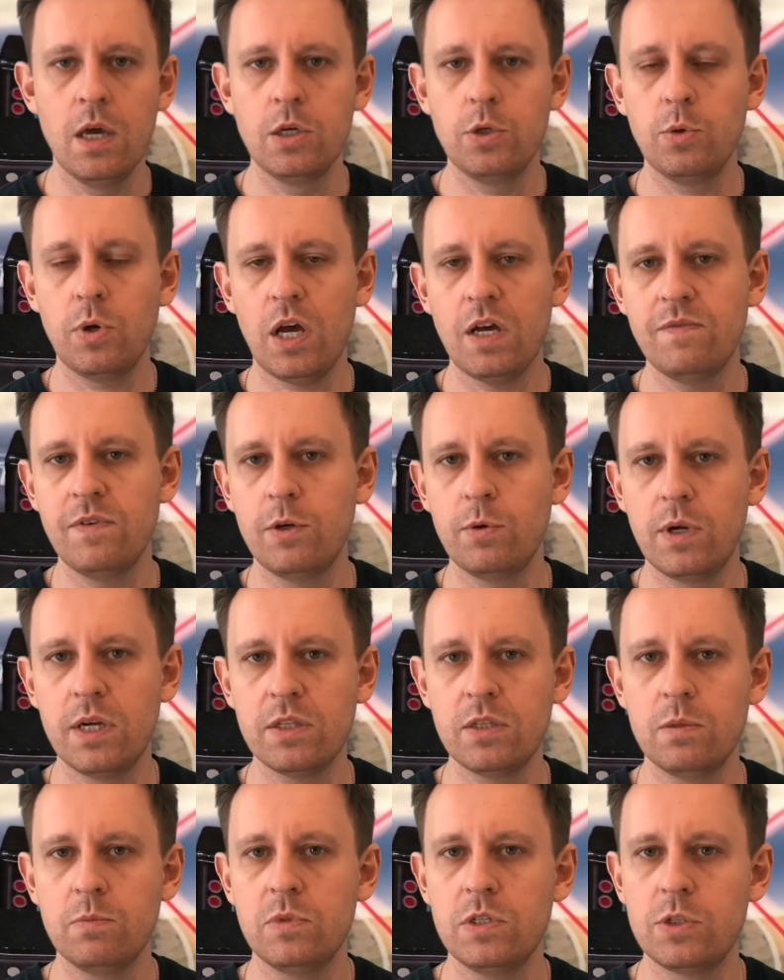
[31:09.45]
You have a
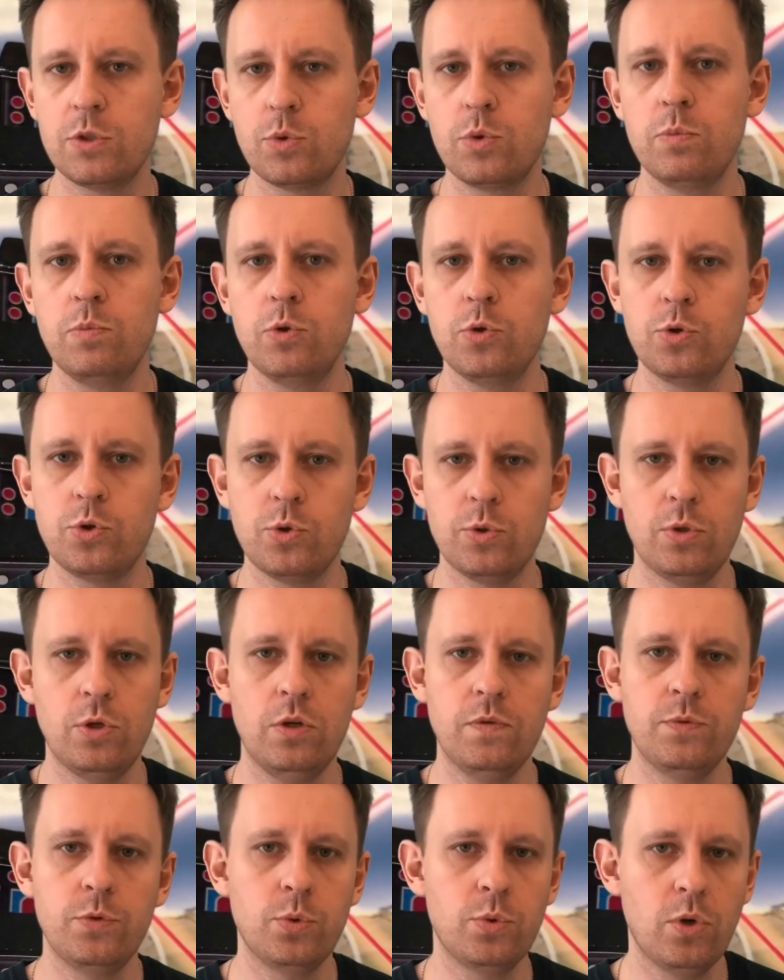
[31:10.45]
random distribution
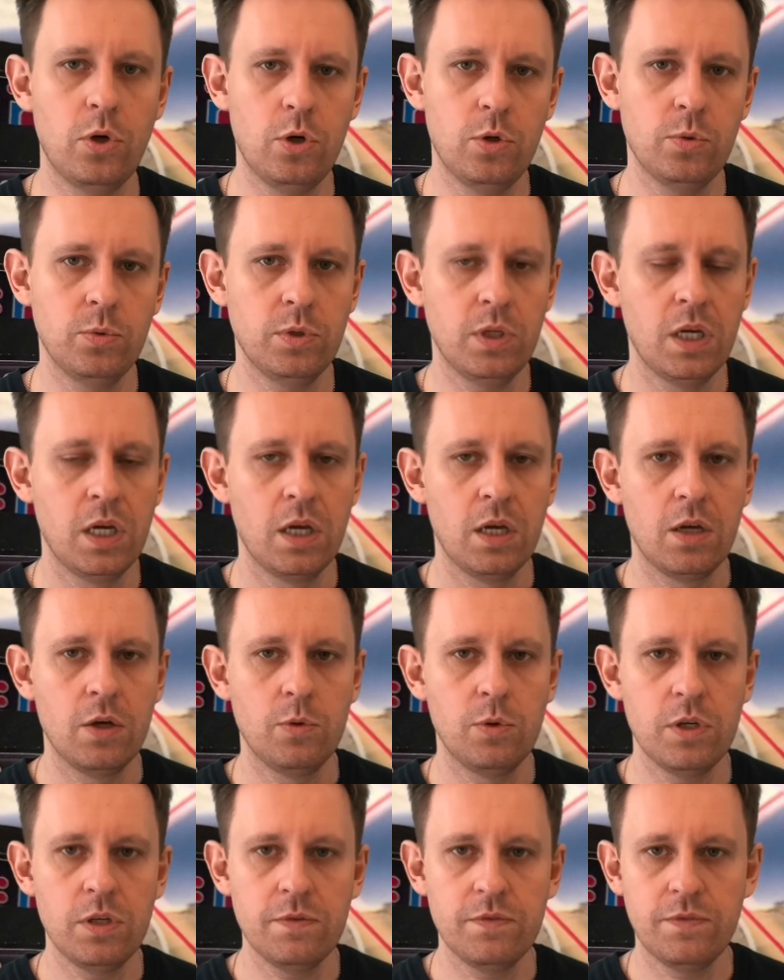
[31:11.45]
of your own
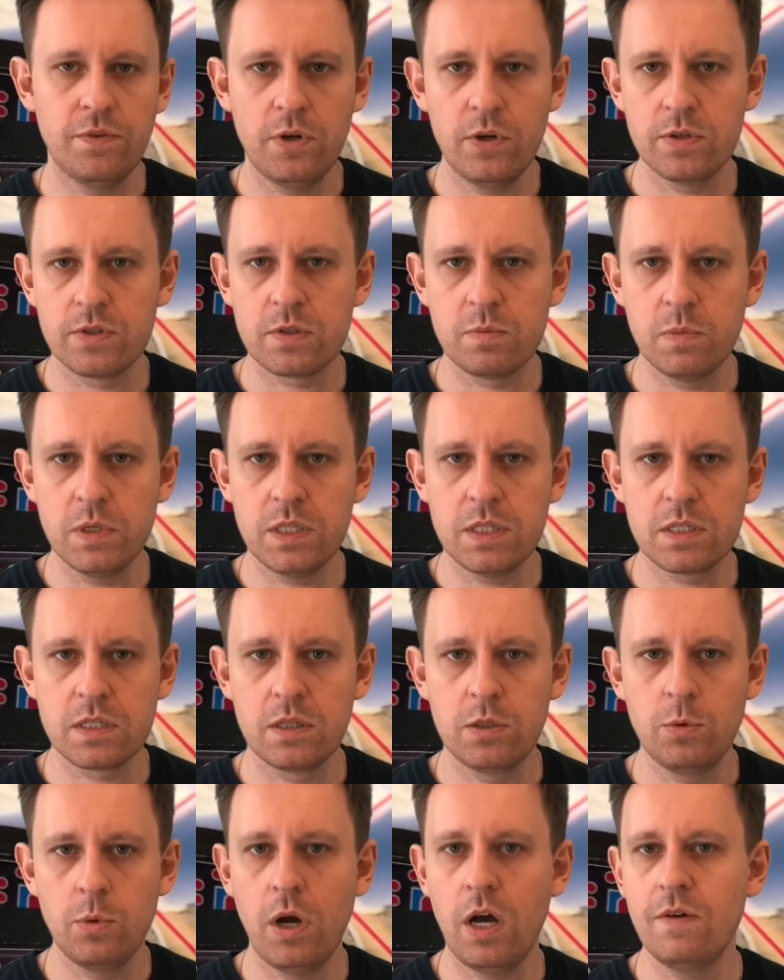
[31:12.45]
reinforcements.
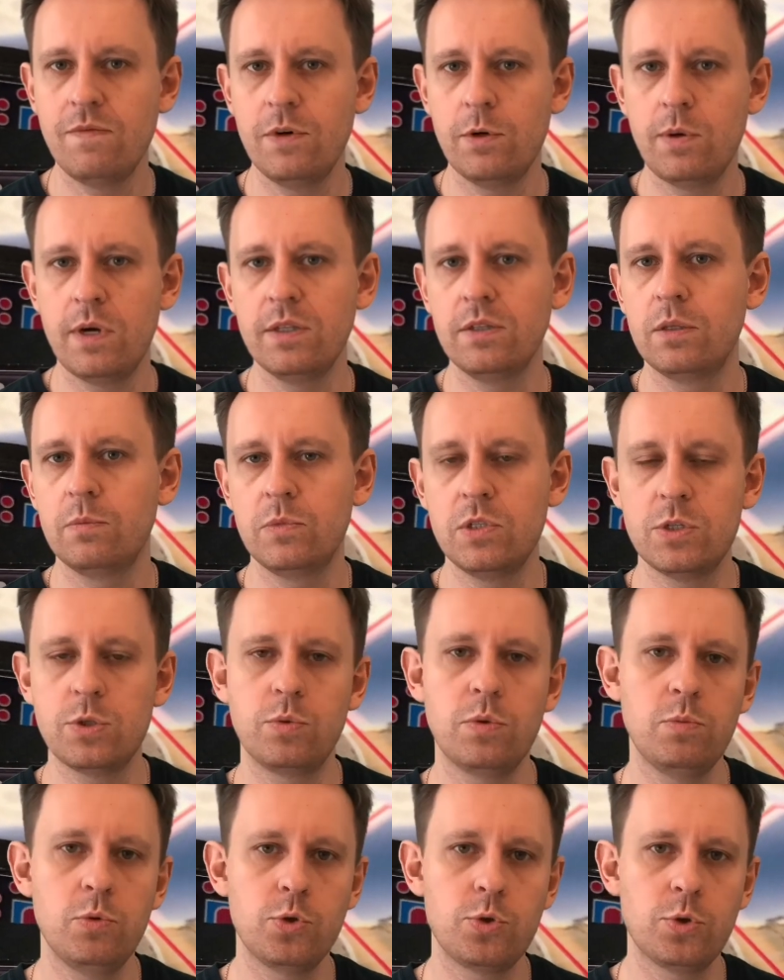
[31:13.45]
You have a random
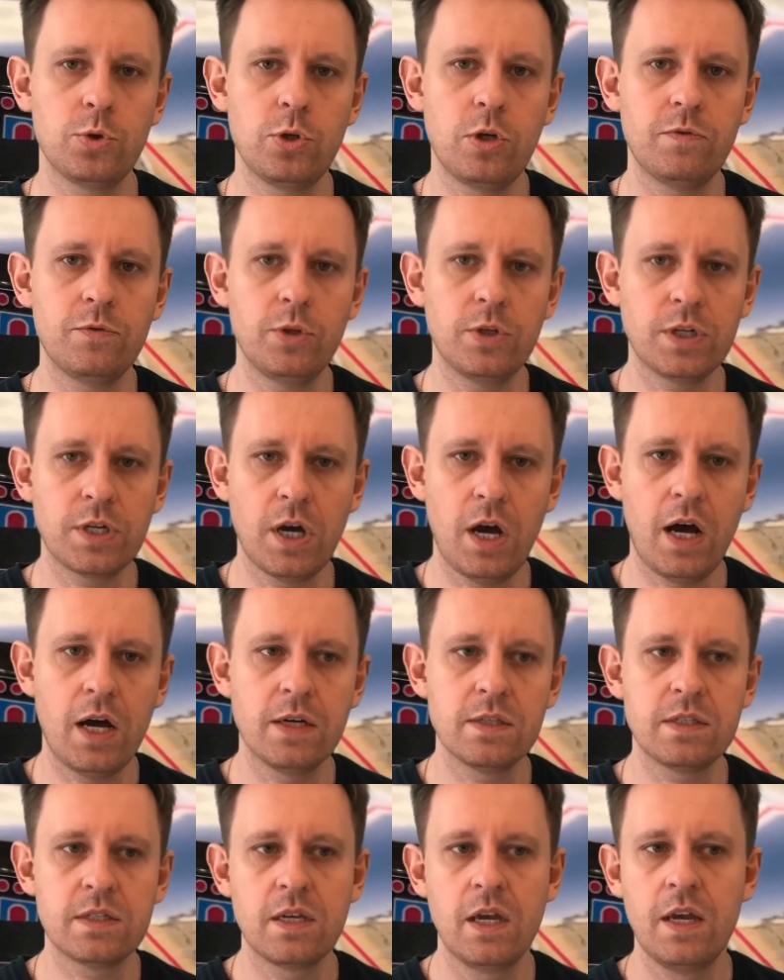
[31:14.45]
distribution of the
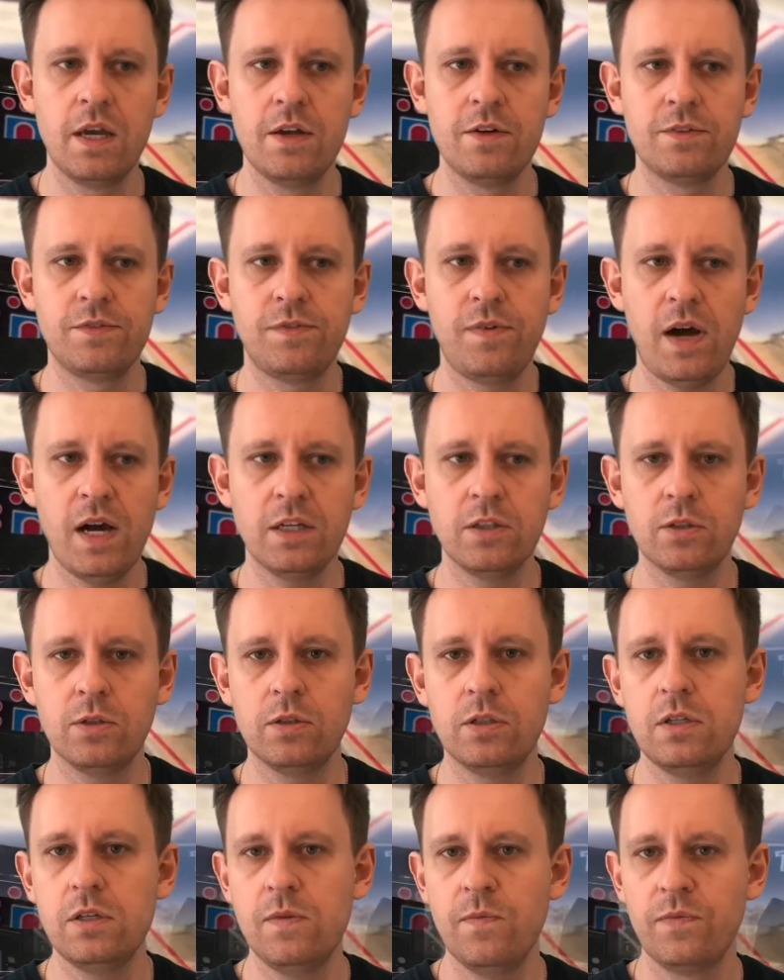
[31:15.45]
cards.
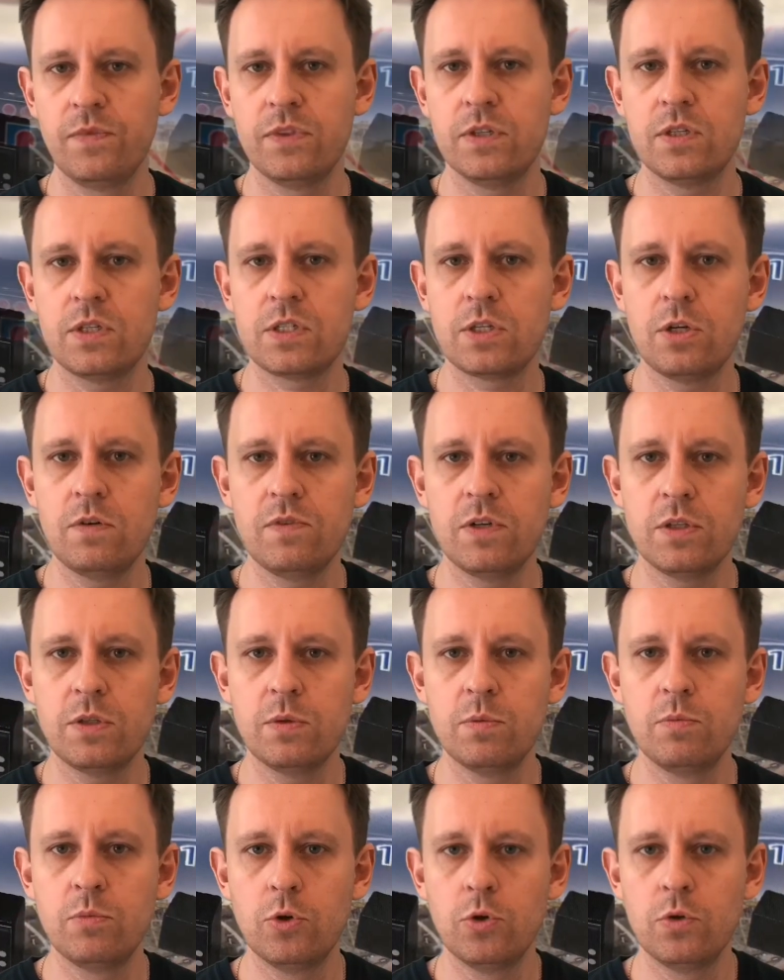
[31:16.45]
Finally, the Soviet
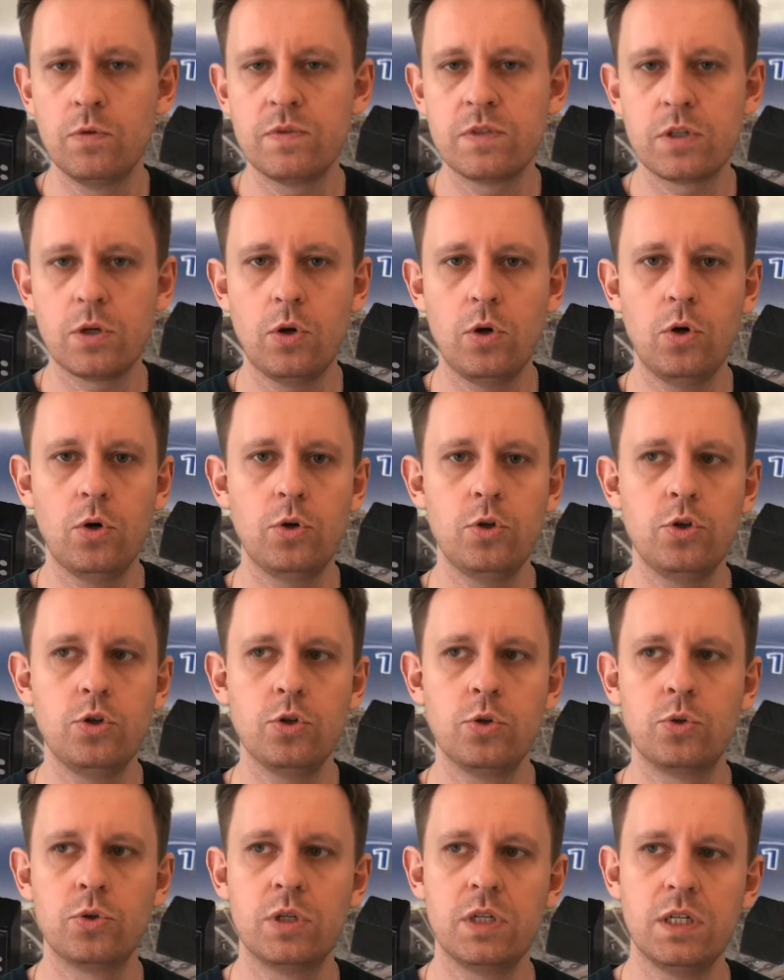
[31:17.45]
moves or
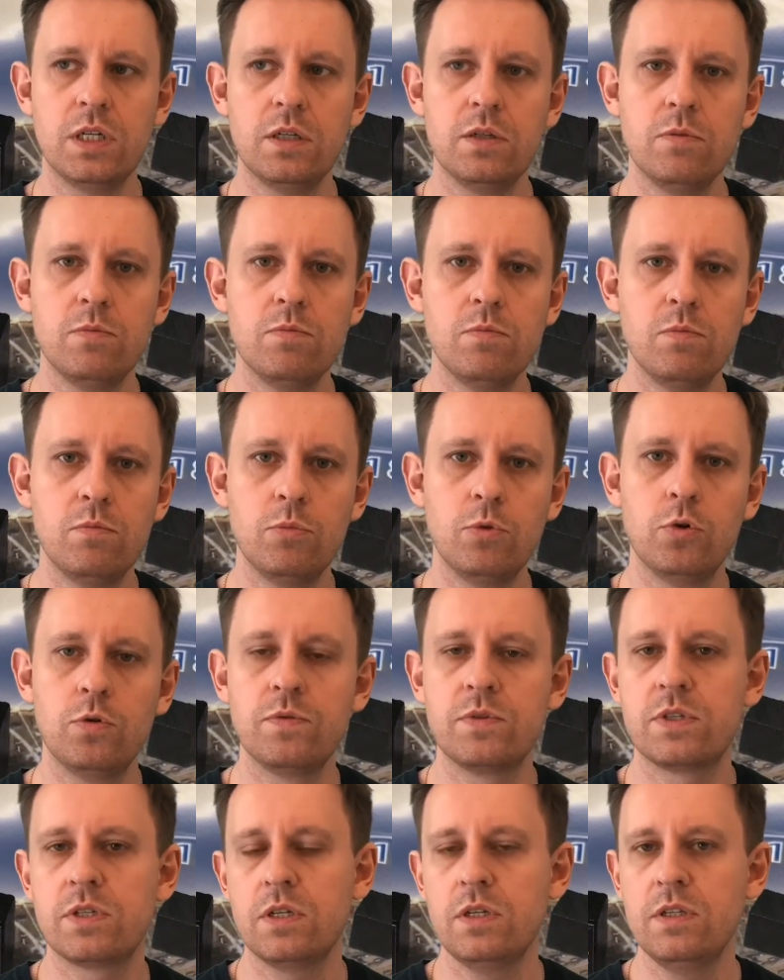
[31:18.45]
your
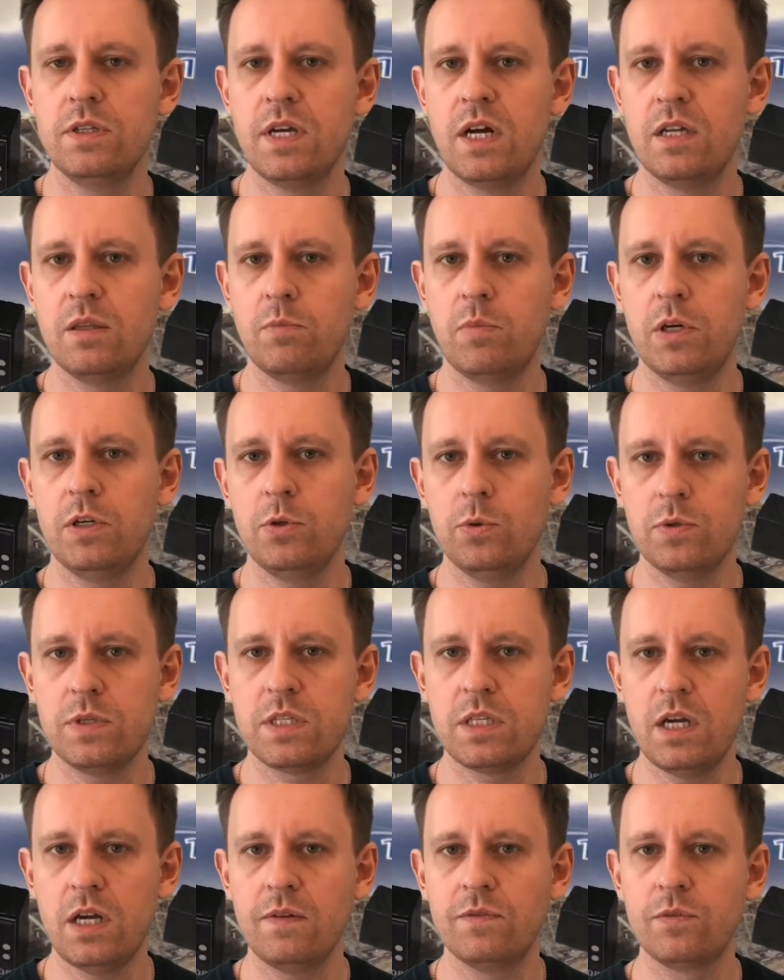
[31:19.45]
moves done by
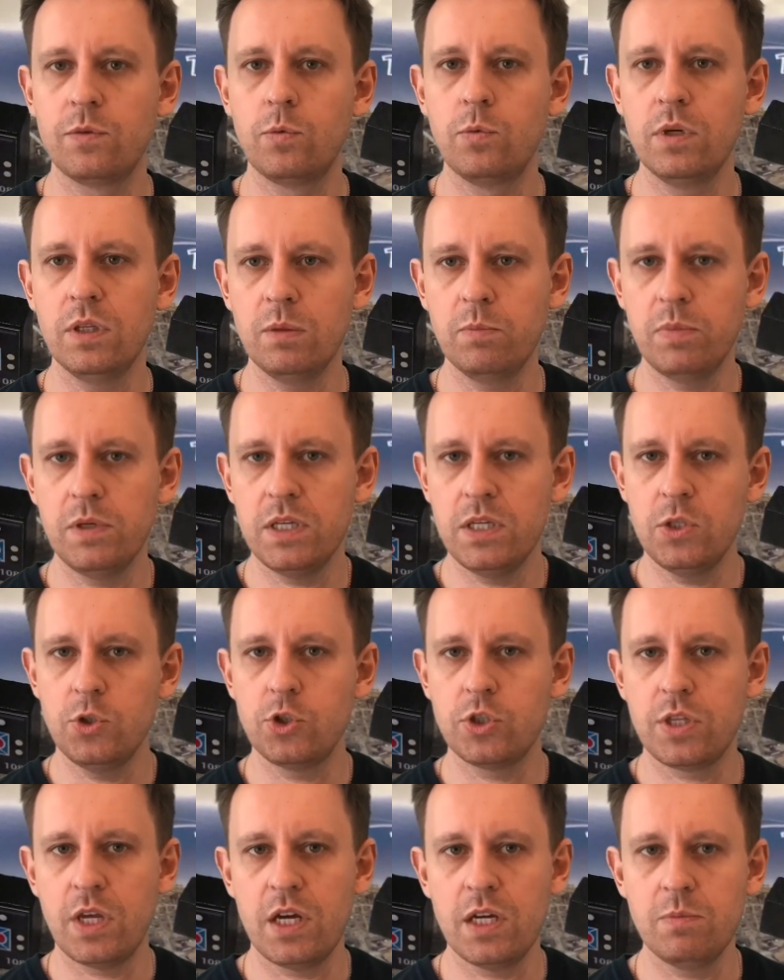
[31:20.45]
yourself will be
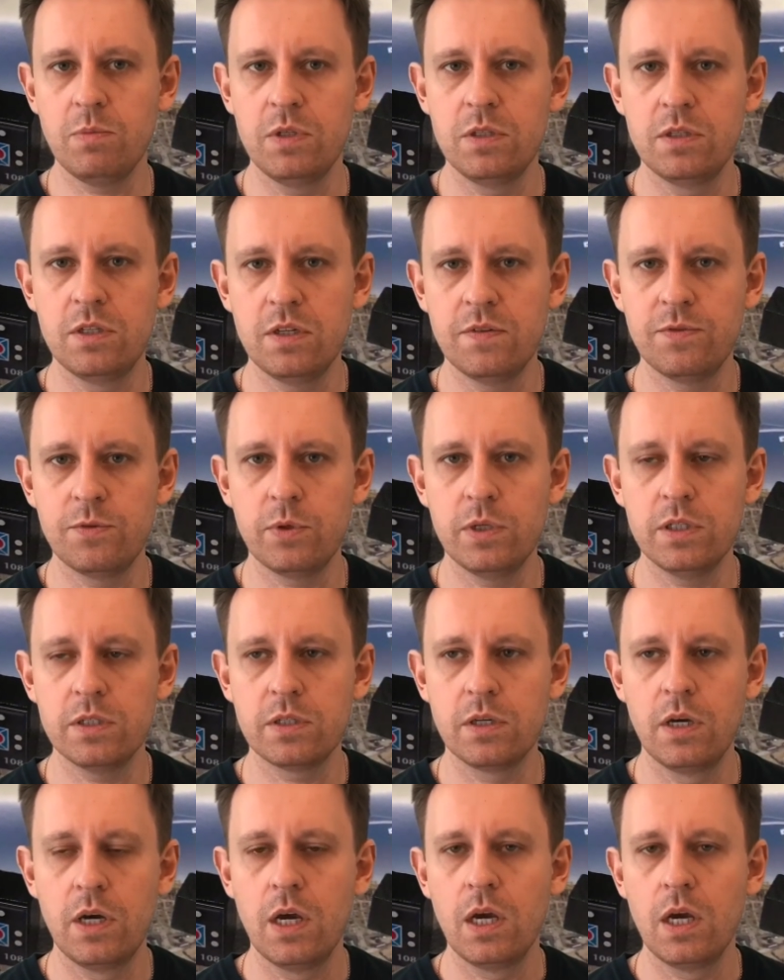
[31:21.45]
each time different.